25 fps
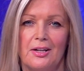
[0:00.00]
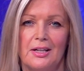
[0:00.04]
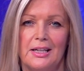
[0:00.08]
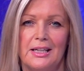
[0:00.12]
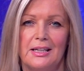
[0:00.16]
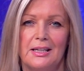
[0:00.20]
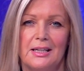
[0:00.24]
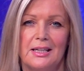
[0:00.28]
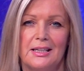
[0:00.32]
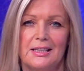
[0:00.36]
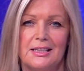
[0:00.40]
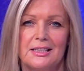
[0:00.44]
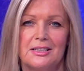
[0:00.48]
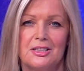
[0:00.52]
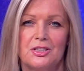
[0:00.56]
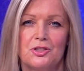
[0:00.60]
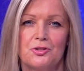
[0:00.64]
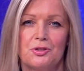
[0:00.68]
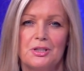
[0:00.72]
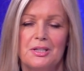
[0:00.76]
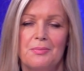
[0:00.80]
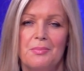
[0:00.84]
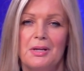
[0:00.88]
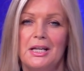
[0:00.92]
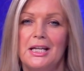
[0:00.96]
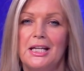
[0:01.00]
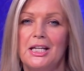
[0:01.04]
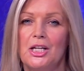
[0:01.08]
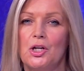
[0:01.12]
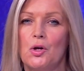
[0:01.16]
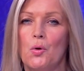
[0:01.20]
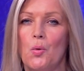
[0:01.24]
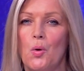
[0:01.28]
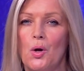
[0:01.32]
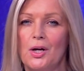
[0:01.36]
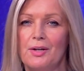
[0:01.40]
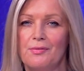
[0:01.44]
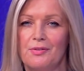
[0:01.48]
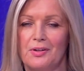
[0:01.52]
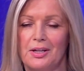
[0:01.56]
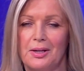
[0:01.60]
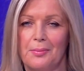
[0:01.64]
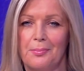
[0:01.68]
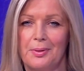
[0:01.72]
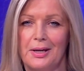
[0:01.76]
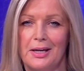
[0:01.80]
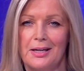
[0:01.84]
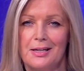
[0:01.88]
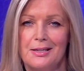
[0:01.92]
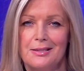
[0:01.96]
early Extreme E
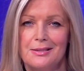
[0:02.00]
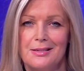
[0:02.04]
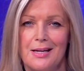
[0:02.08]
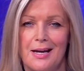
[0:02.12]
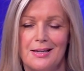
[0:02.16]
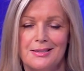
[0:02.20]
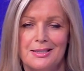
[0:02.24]
qualifying pace